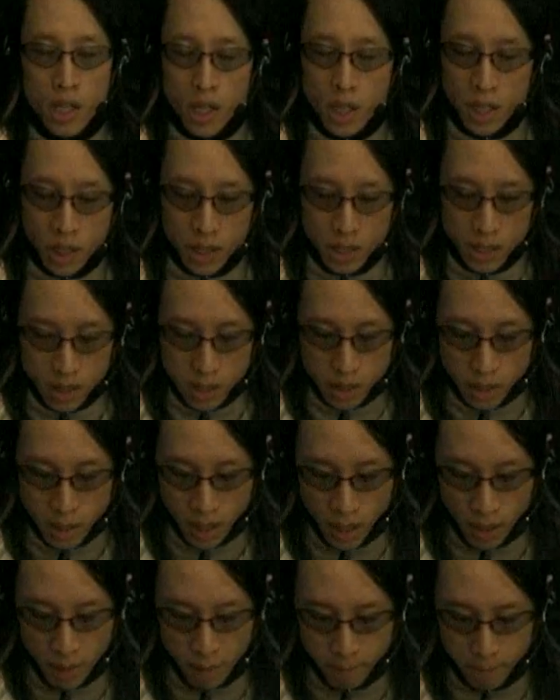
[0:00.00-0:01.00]
It's
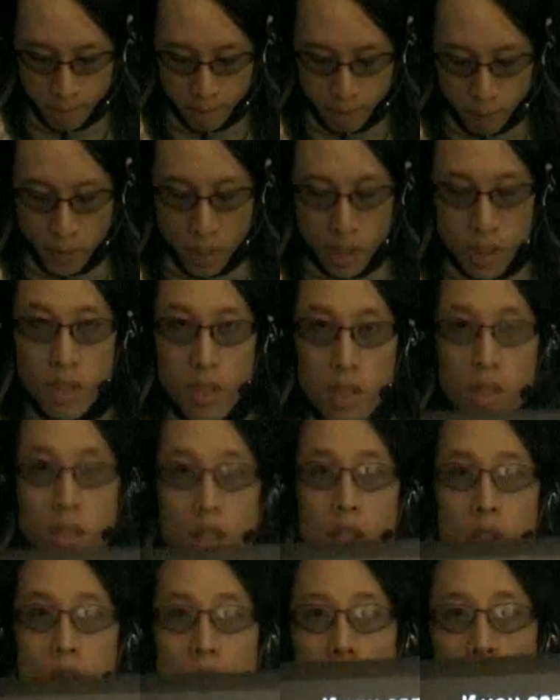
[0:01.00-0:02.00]
that
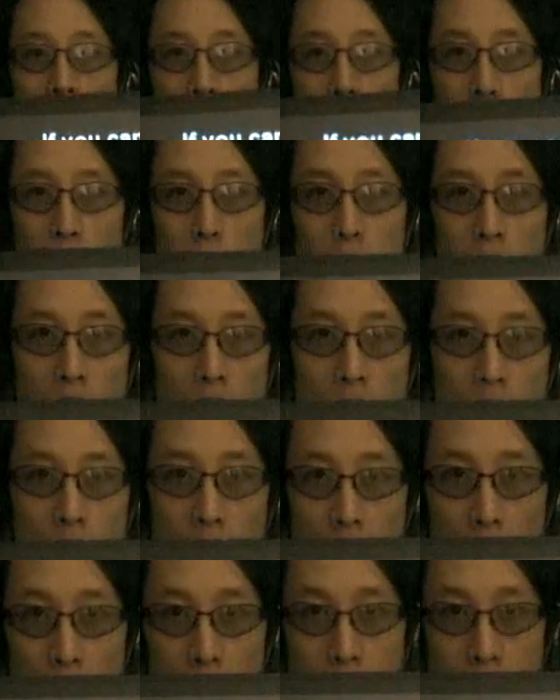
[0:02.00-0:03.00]
if you can
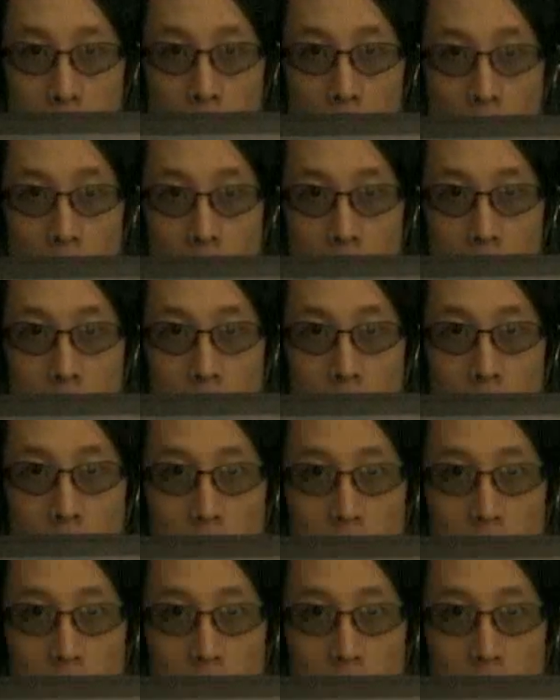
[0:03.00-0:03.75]
understand,